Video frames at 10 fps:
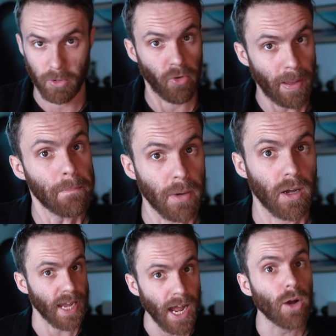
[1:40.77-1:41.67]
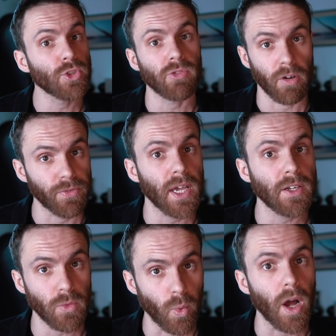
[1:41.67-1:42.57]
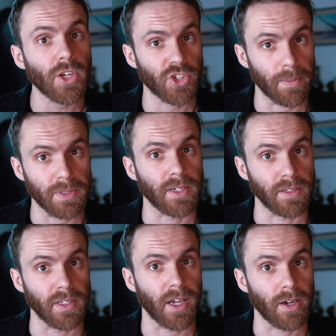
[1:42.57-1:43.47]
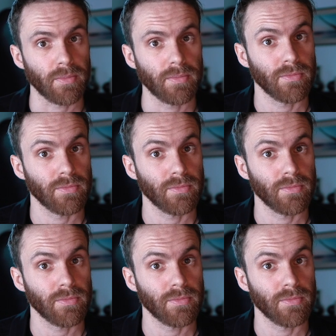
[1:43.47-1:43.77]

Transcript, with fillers: But remember, cows are revered and worshipped in India